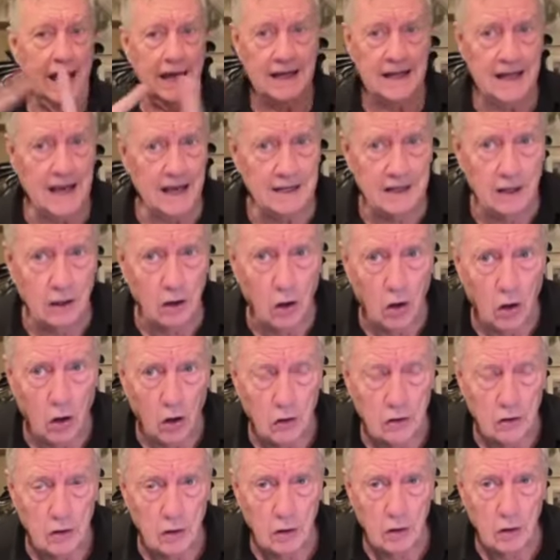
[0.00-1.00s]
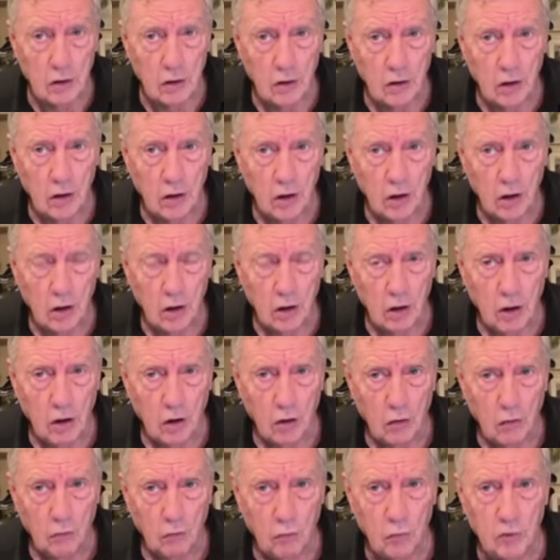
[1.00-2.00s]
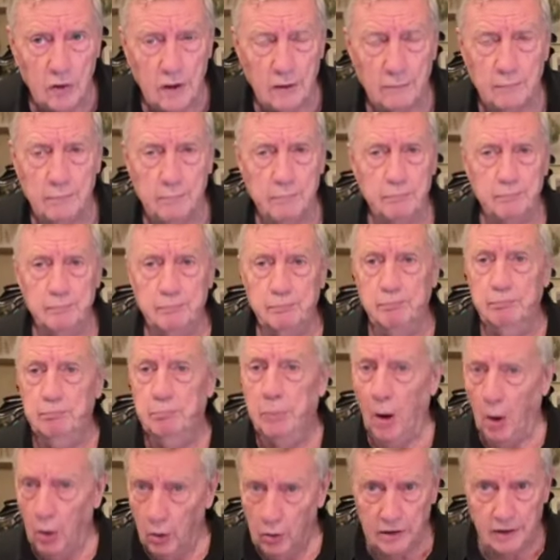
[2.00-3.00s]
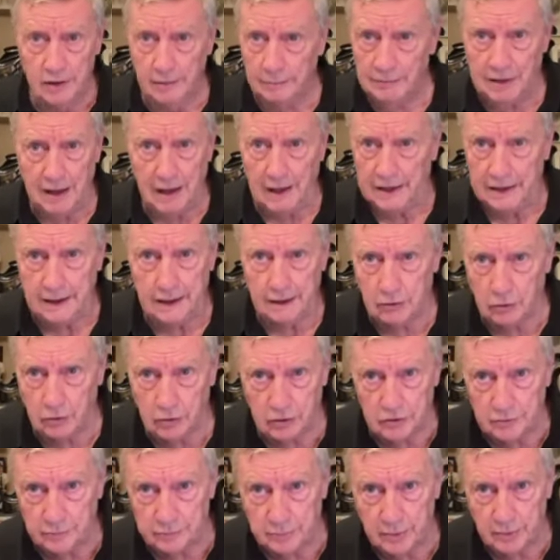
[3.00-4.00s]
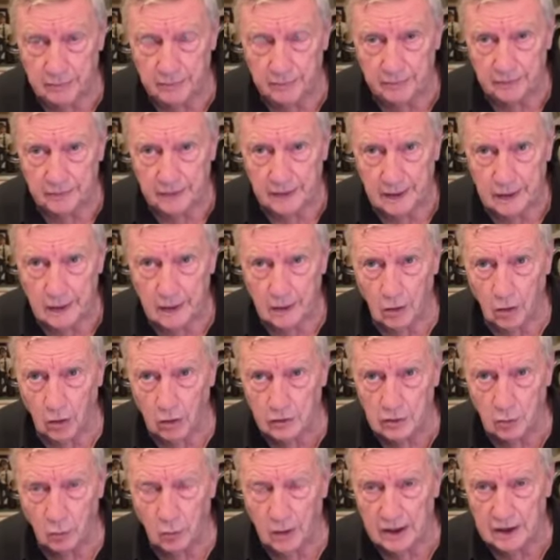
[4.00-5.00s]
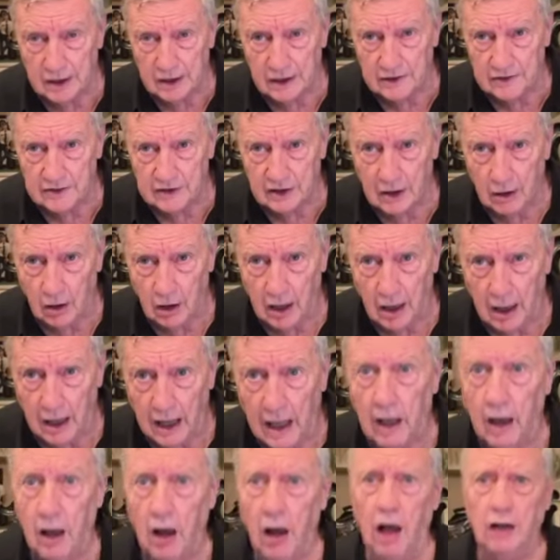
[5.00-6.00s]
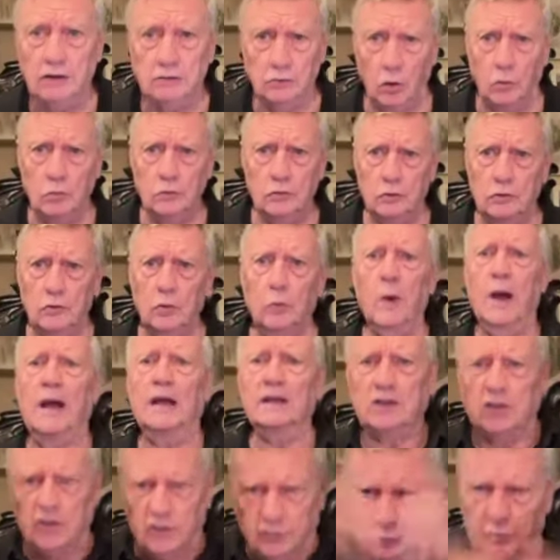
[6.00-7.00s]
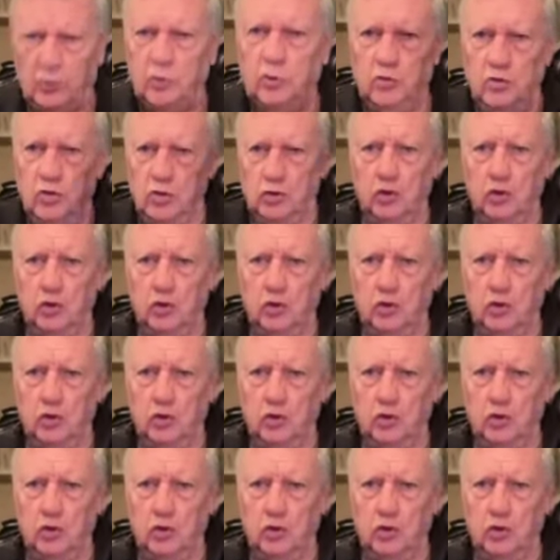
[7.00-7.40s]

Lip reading: Any other God would have burned them like a crisp on the way there. Say, I told you to wait.